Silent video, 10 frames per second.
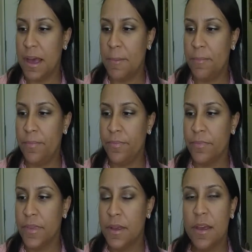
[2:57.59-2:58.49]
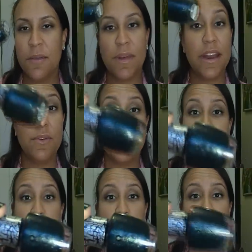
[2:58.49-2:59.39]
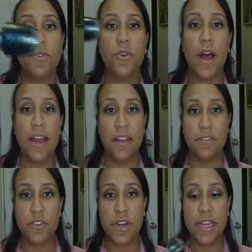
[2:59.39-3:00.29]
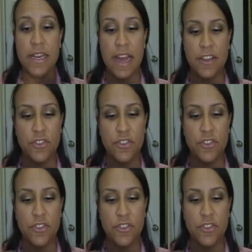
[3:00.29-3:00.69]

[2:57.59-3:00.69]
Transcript: Um, but anyways, it's beautiful. I love green.